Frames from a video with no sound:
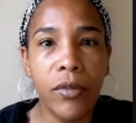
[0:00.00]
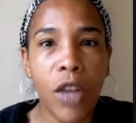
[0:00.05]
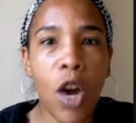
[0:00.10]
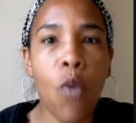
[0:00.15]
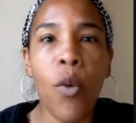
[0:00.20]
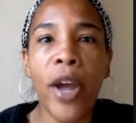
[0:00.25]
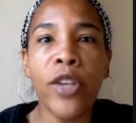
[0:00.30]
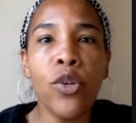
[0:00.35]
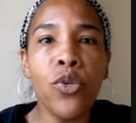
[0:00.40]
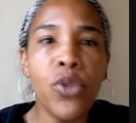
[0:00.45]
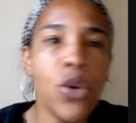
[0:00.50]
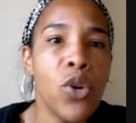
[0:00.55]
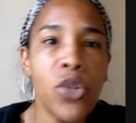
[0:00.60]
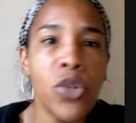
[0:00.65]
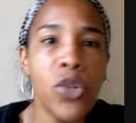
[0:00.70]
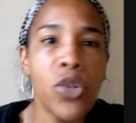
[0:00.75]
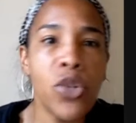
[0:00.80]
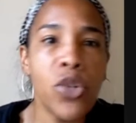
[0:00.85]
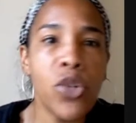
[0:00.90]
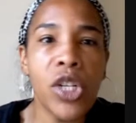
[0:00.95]
where you
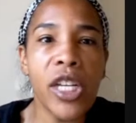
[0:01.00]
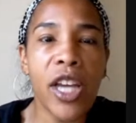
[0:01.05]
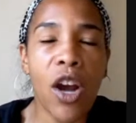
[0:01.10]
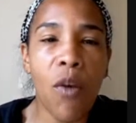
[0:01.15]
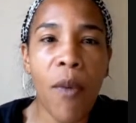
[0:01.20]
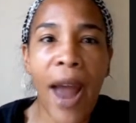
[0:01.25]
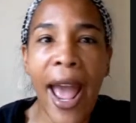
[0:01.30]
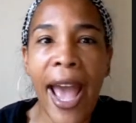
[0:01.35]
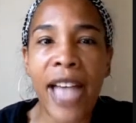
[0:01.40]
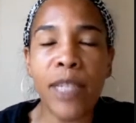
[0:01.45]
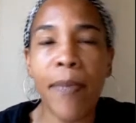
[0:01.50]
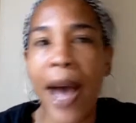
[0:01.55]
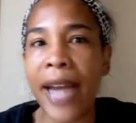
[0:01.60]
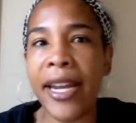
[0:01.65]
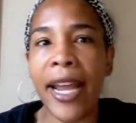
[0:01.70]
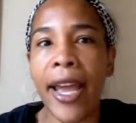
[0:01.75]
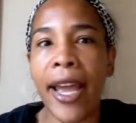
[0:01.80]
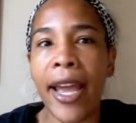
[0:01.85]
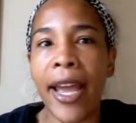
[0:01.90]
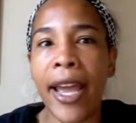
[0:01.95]
usually harassed
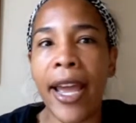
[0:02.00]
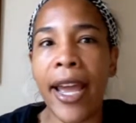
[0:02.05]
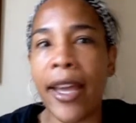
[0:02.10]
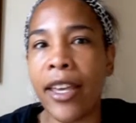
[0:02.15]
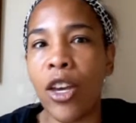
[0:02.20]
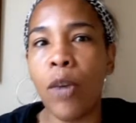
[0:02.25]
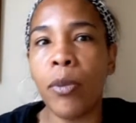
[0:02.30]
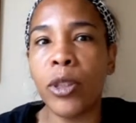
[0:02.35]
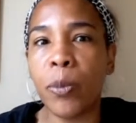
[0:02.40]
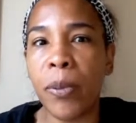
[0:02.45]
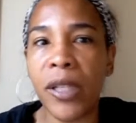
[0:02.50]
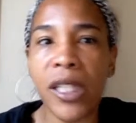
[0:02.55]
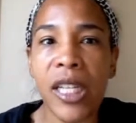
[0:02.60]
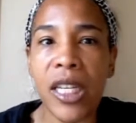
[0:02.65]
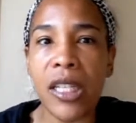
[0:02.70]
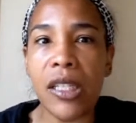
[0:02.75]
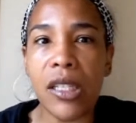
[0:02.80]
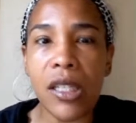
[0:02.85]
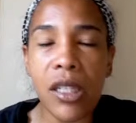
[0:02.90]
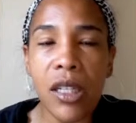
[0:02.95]
by Dan Gilbert's
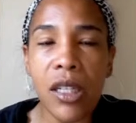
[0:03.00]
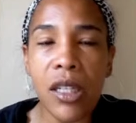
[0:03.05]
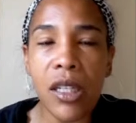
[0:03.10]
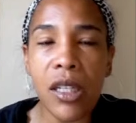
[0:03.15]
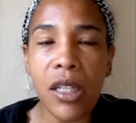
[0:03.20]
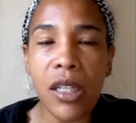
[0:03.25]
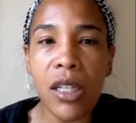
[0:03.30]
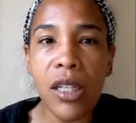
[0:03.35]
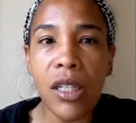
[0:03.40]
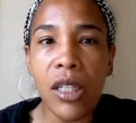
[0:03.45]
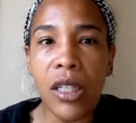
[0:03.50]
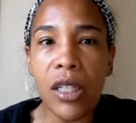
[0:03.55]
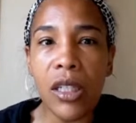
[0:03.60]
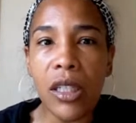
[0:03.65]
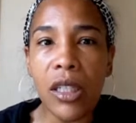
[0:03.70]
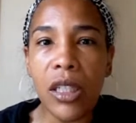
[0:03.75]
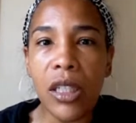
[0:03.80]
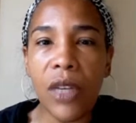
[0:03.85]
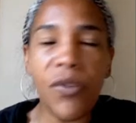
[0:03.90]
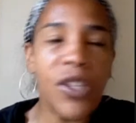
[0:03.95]
police
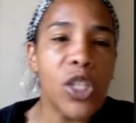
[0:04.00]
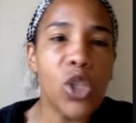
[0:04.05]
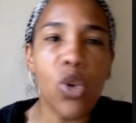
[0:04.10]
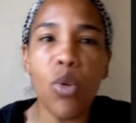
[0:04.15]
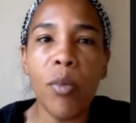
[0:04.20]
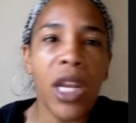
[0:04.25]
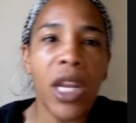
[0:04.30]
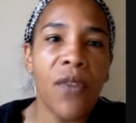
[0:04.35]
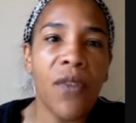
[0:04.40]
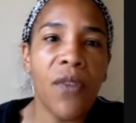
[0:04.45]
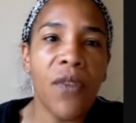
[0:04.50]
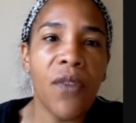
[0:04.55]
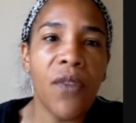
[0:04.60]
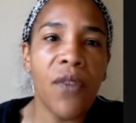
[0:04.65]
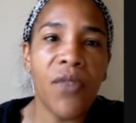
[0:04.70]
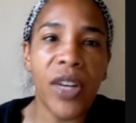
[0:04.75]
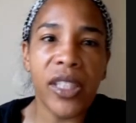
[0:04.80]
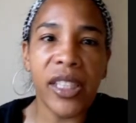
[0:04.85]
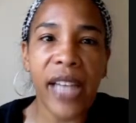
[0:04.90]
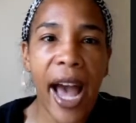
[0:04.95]
if it's too many of
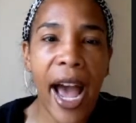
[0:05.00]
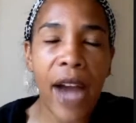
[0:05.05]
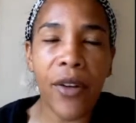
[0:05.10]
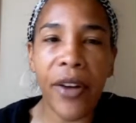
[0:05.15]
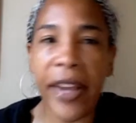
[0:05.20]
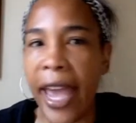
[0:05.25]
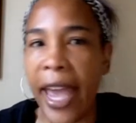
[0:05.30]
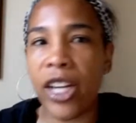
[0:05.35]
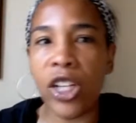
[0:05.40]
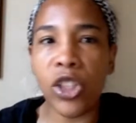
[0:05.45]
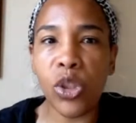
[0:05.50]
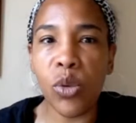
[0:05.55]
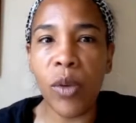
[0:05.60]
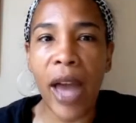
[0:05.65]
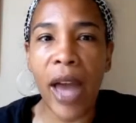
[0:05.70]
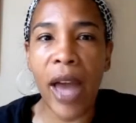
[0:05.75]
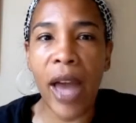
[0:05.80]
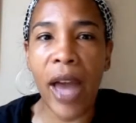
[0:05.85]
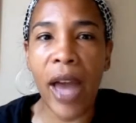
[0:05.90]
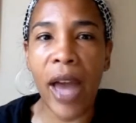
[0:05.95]
us congregating or too
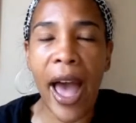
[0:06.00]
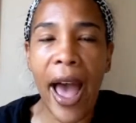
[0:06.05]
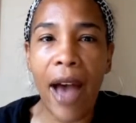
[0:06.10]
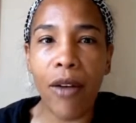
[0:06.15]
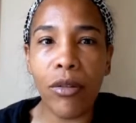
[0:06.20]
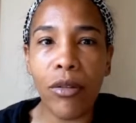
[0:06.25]
loud.